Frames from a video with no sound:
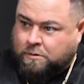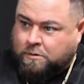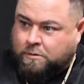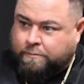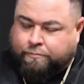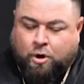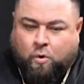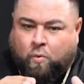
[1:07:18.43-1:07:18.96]

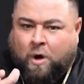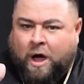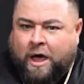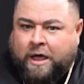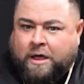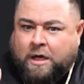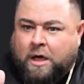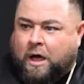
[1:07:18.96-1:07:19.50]
Bro,
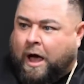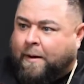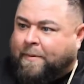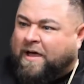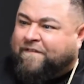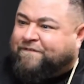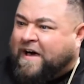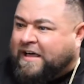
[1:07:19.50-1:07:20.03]
why? I'd
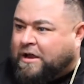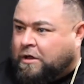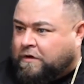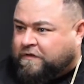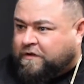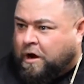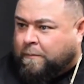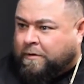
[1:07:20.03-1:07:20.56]
buy a $5
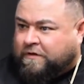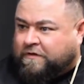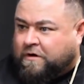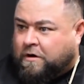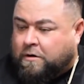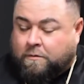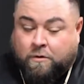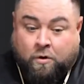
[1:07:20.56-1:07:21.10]
Starbucks card.